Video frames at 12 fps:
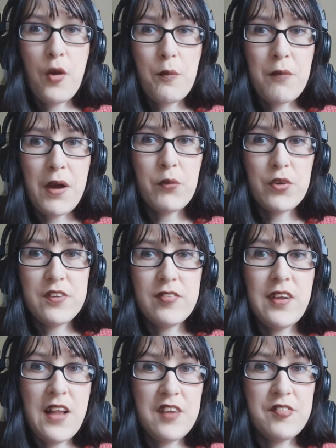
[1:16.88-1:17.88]
My
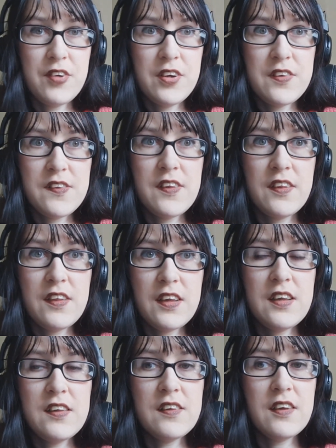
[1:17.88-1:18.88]
wonderful headphones.
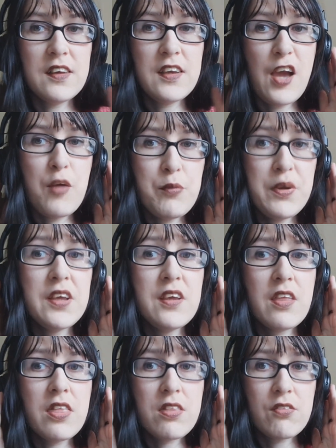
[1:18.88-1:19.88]
These get me
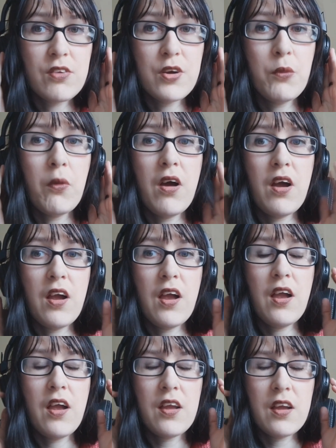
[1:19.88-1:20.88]
through
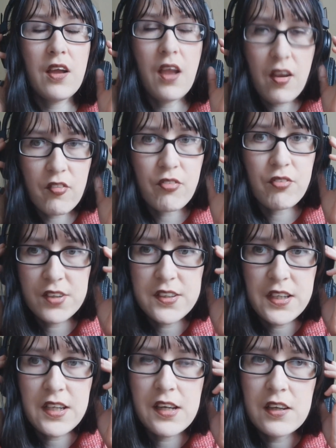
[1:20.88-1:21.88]
every
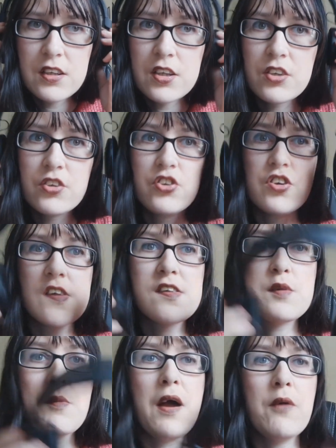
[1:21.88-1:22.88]
day,
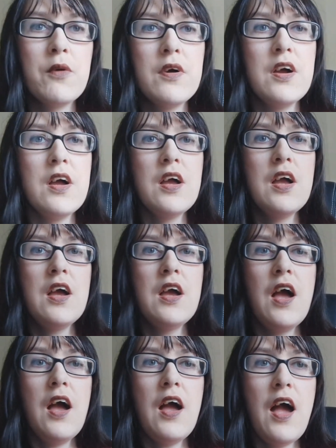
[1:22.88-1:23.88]
just about.
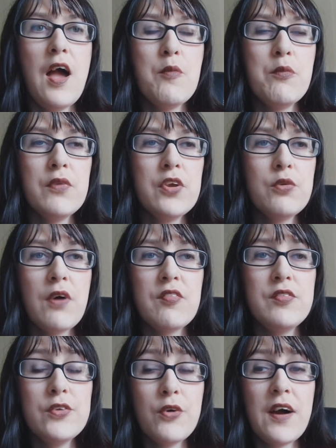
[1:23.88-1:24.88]
You have
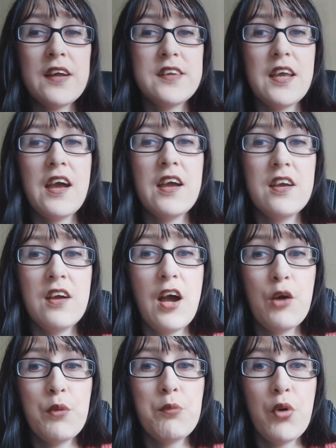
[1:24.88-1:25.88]
no idea
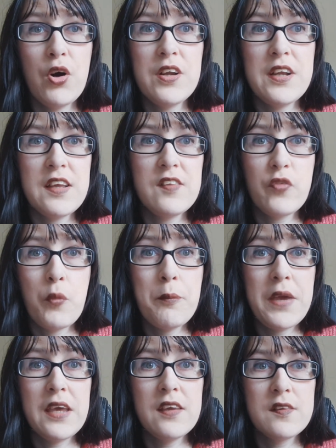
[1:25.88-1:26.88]
how important it is for
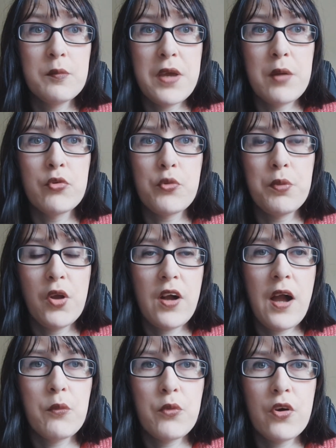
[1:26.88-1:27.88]
me to be able to block
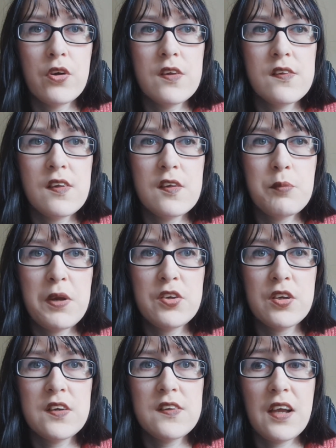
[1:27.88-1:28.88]
out noise,
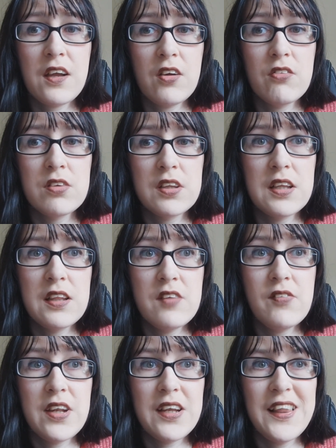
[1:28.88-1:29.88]
especially because I currently
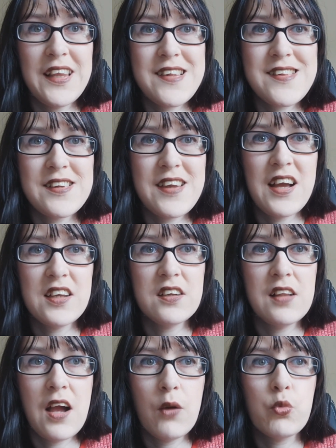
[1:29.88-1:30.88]
live in a less than
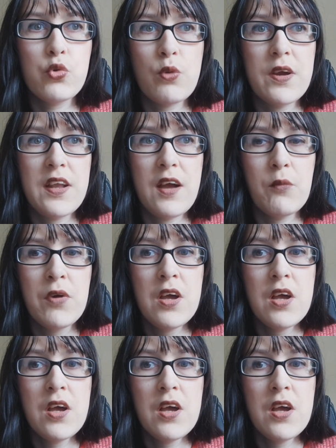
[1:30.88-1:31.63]
ideal house right now.